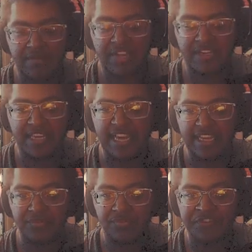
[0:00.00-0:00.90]
man, can't
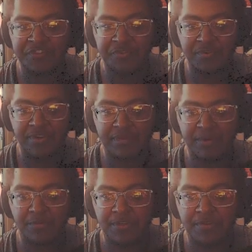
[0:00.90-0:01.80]
get through this door at the
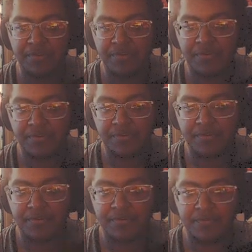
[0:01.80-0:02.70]
Looks moment. Like it's really dark
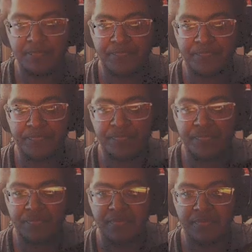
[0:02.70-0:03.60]
up ahead.
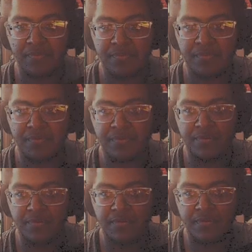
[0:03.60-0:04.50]
Let's find
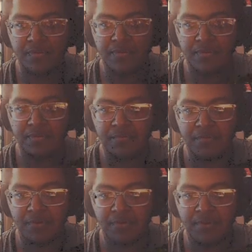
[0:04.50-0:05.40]
some light.
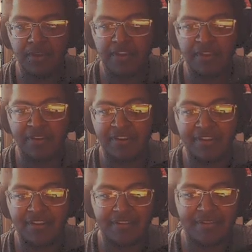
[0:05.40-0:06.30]
All right.
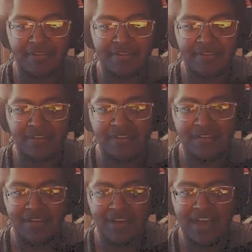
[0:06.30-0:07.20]

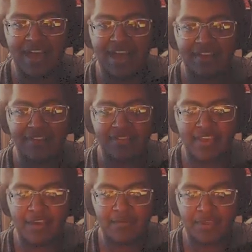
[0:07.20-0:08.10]
Ah,
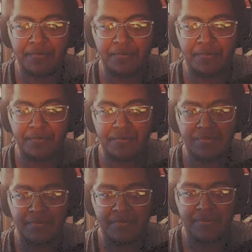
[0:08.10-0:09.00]
there we go.
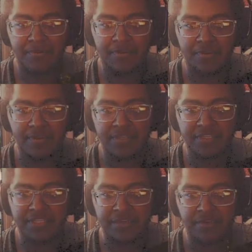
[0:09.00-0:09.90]

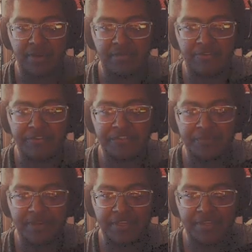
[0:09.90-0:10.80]
Let's see. All right, Boris,
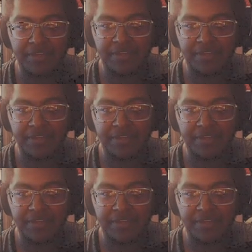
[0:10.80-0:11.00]
you ready?